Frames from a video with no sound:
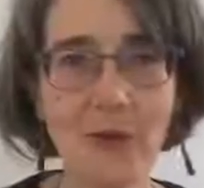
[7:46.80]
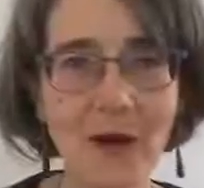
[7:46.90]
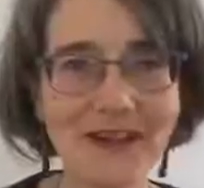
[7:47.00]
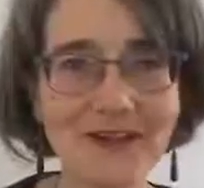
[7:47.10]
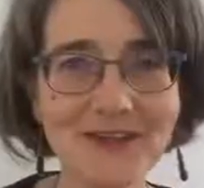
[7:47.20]

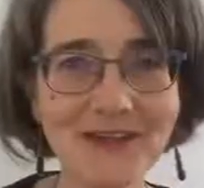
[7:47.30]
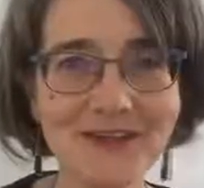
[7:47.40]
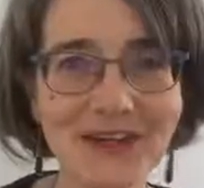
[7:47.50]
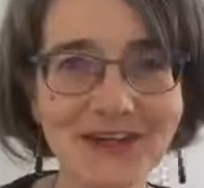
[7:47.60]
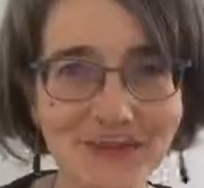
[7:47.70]
When you
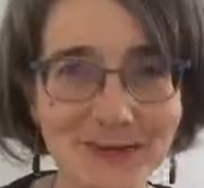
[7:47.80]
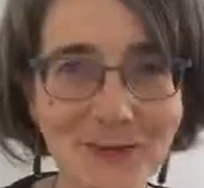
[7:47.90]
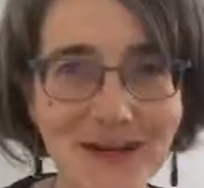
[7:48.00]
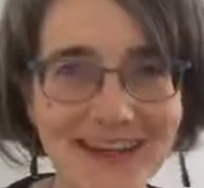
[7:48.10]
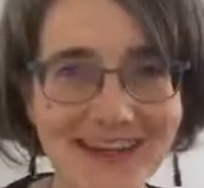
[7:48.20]
turn
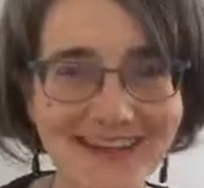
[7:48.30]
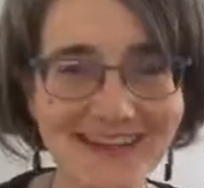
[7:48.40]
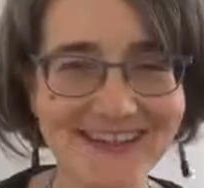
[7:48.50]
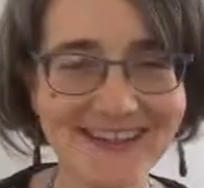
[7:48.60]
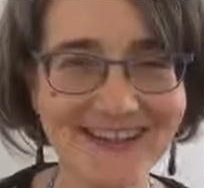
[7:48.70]

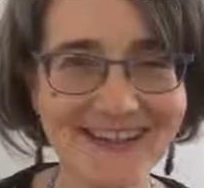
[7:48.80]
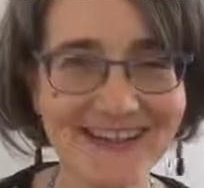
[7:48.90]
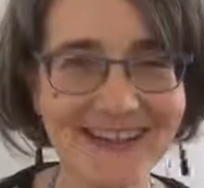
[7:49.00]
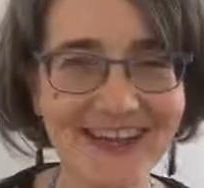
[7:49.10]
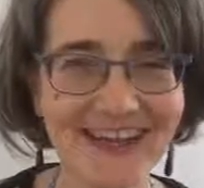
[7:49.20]
away,
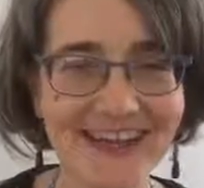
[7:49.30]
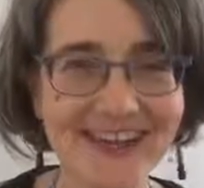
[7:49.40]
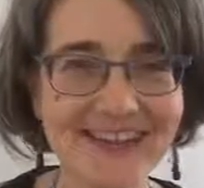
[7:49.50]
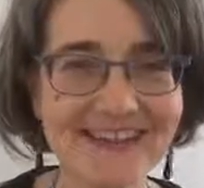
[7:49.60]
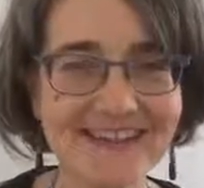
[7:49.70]

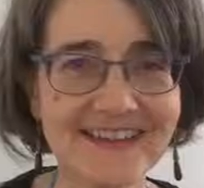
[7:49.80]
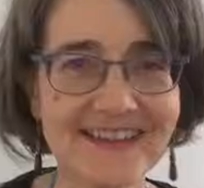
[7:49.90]
it